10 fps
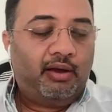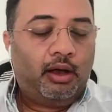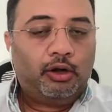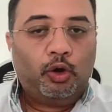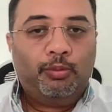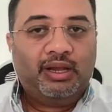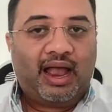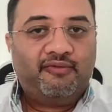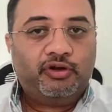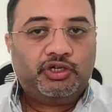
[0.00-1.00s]
uh global
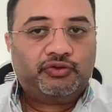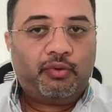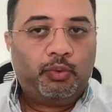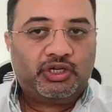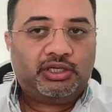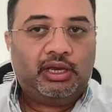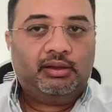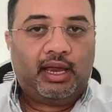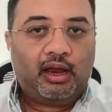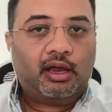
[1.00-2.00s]
averages for which they,
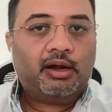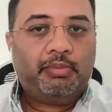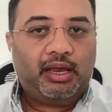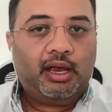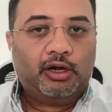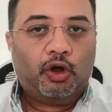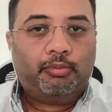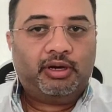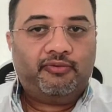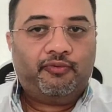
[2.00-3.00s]
they're going to be
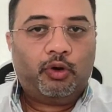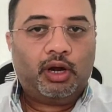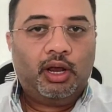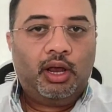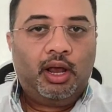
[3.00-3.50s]
adopted for.